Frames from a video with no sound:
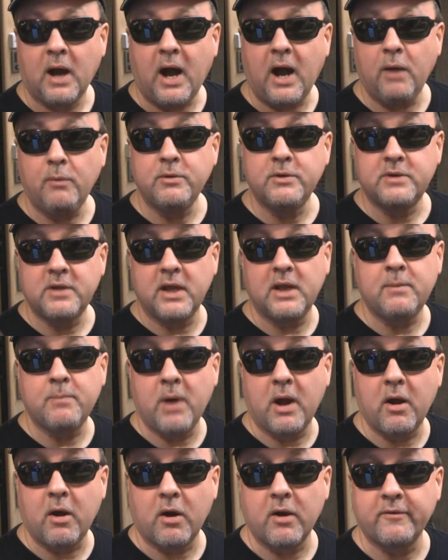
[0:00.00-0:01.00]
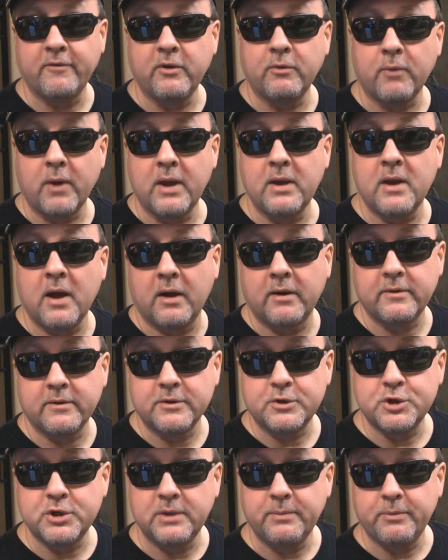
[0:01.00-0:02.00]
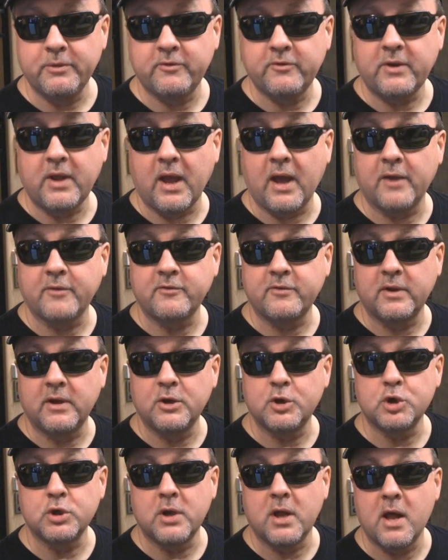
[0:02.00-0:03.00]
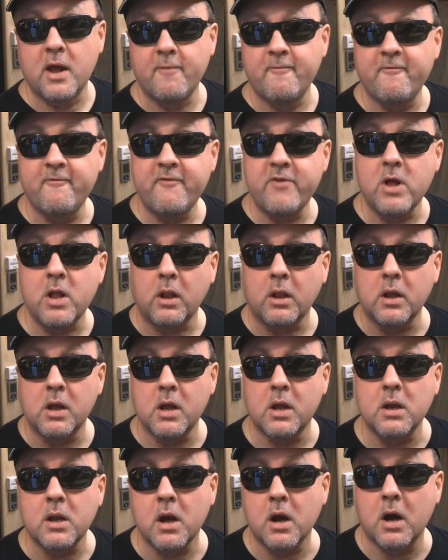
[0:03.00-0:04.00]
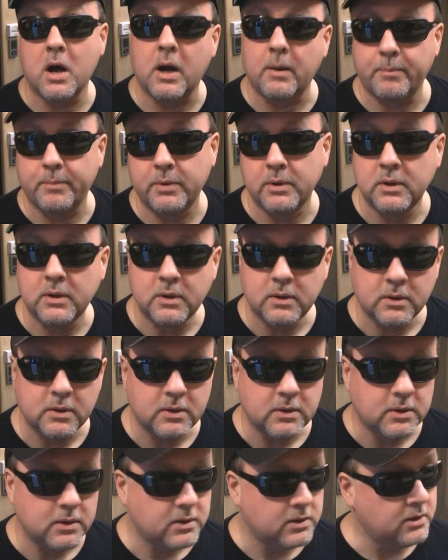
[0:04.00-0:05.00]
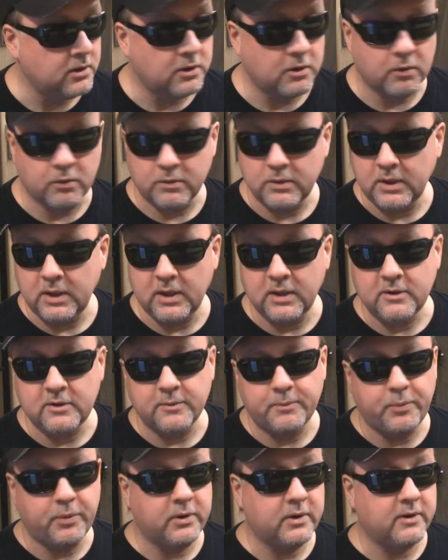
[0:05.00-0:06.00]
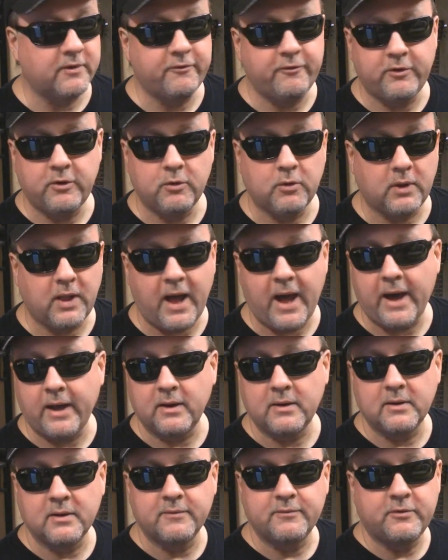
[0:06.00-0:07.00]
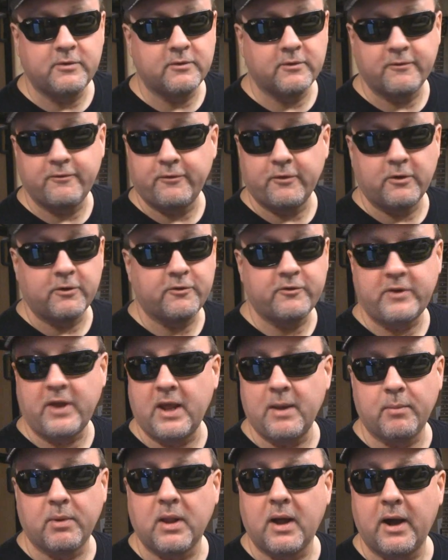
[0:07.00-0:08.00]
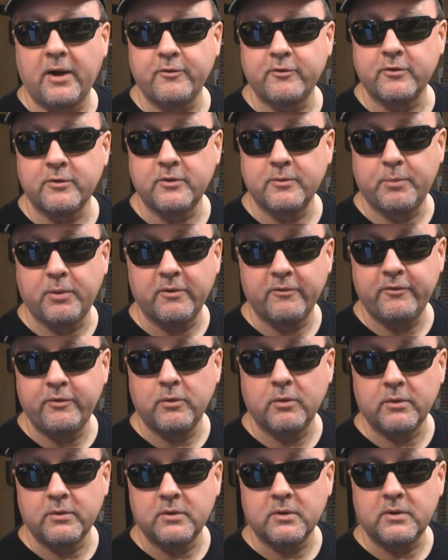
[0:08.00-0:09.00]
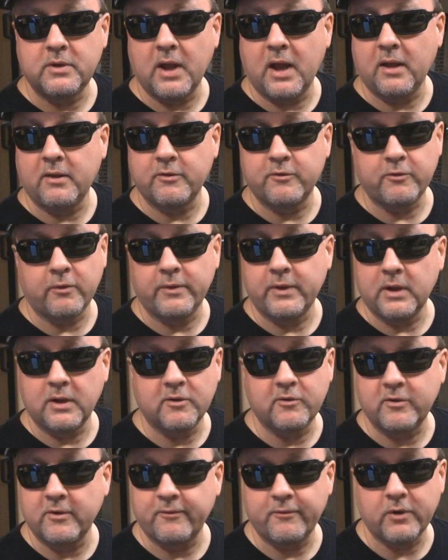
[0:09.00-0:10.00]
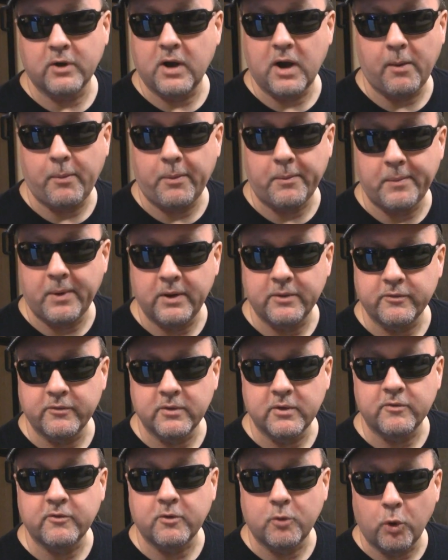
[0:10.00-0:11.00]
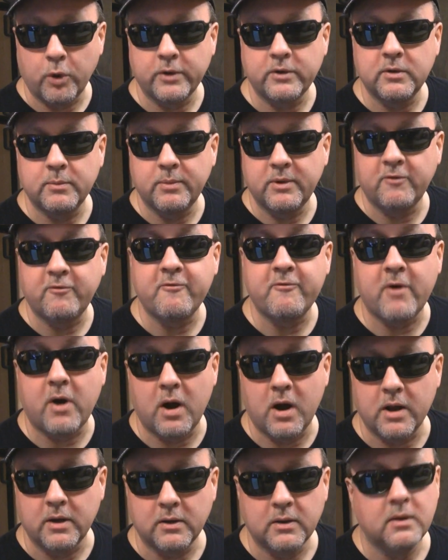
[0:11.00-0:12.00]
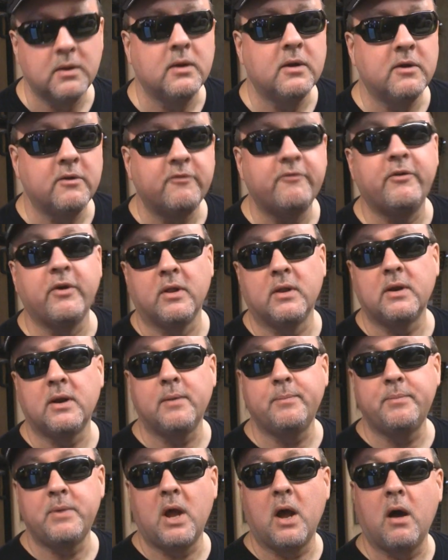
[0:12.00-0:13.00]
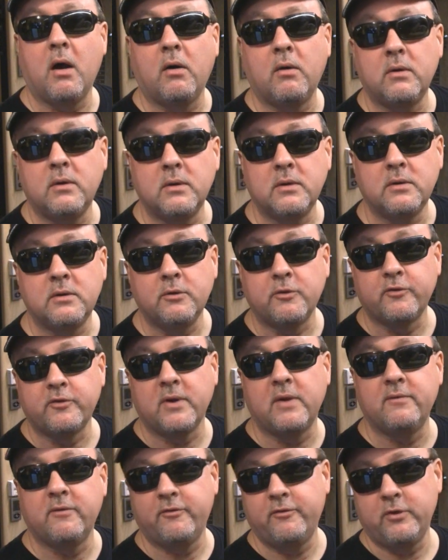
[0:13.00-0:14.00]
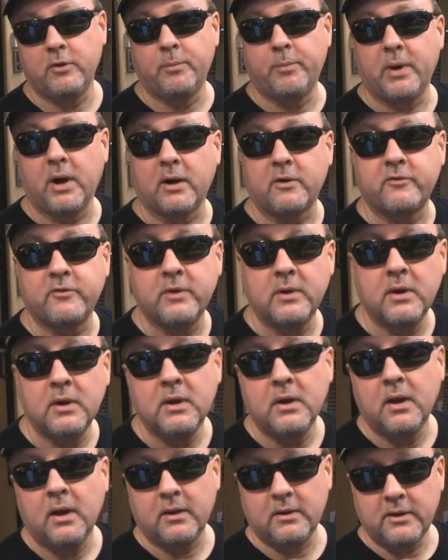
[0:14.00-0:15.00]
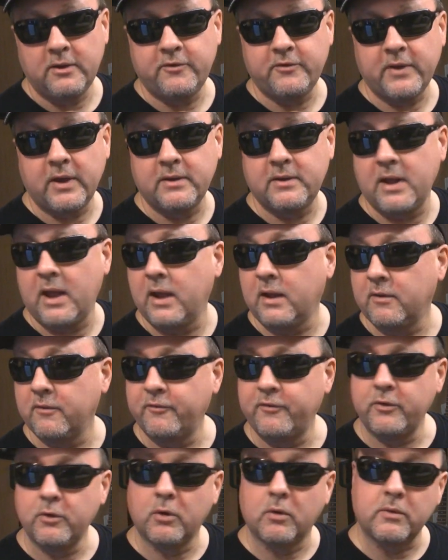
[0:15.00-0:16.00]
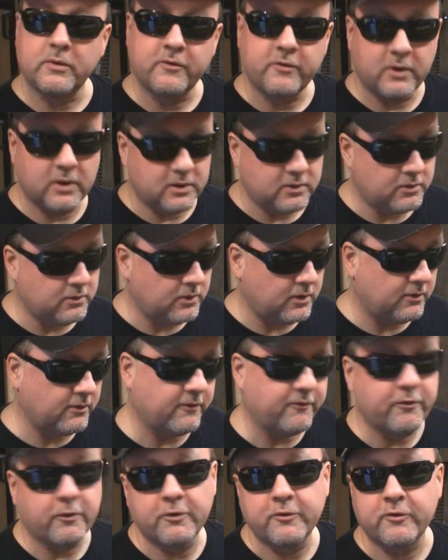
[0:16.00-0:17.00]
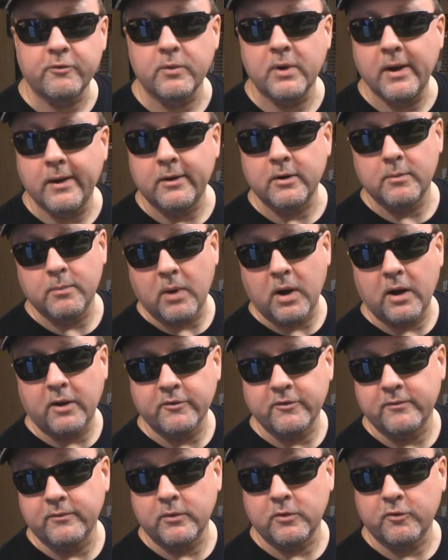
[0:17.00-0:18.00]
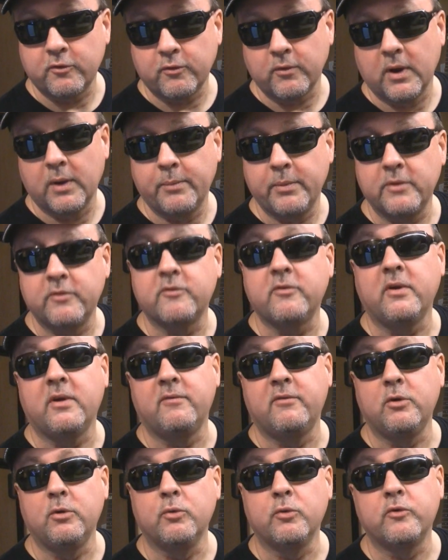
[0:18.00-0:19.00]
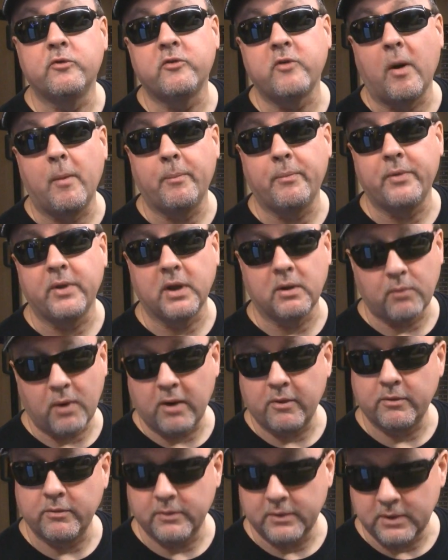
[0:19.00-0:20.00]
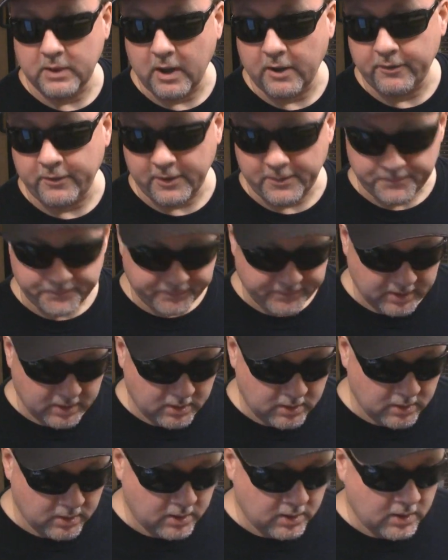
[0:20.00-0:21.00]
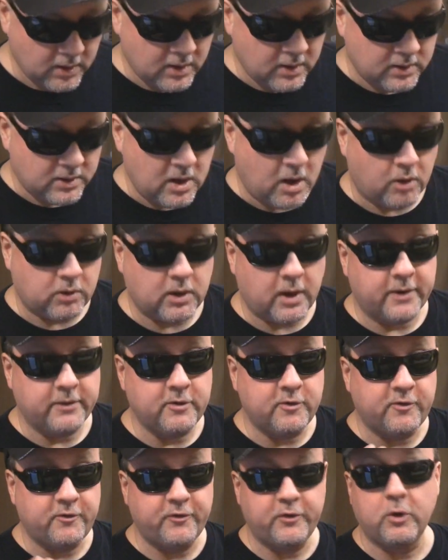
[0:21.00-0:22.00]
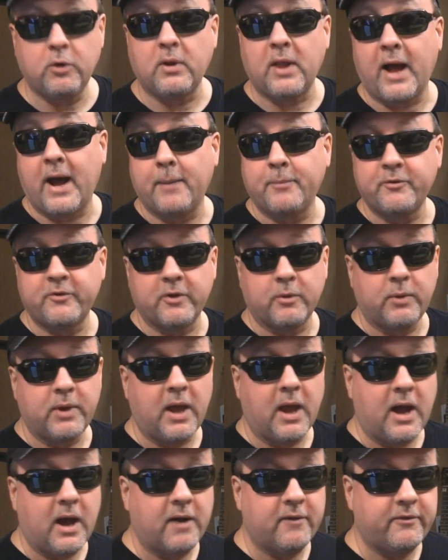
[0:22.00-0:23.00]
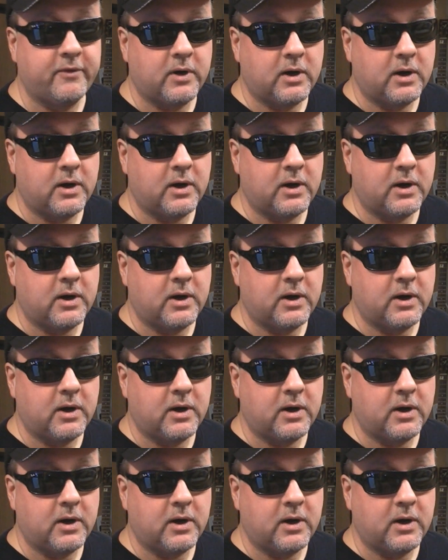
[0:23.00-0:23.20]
I would take my RV right now to the cheapest gas station and fill it up. You don't need to put a fuel additive for a stabilizer to put fuel in your tank that's only going to sit for a couple months. It's going to be fine. Fill it up now, you'll save a few bucks. at least that tank of fuel is going to do you the first 300 miles of your trip and save you something rather than nothing. Now, a lot of these fuel apps that we have,